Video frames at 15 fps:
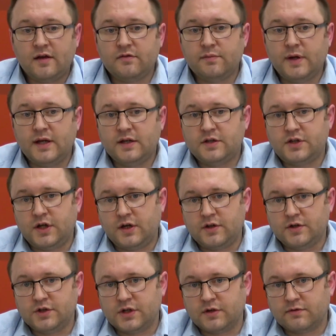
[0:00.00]
have made it
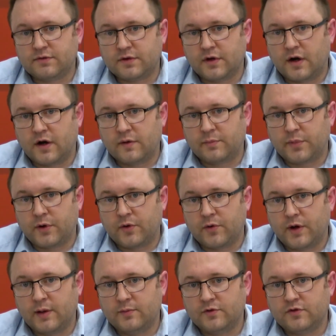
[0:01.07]
challenging for our
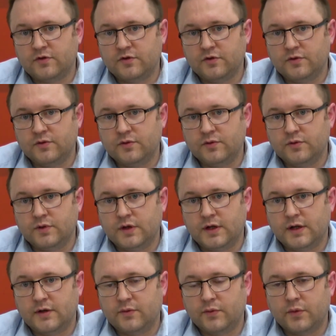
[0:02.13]
programs to
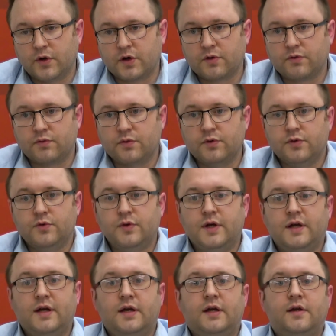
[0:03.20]
work through
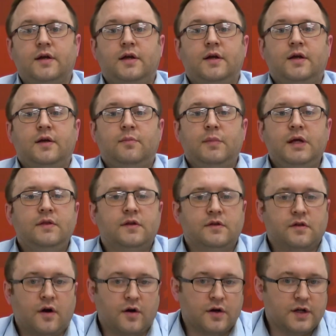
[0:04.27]
and meet the
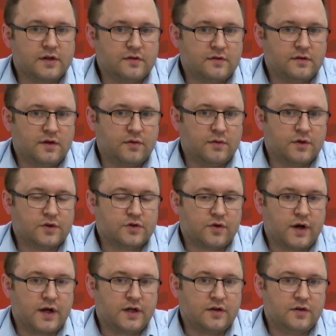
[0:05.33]
targets that we're
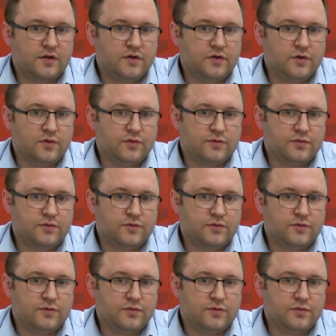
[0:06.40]
trying to do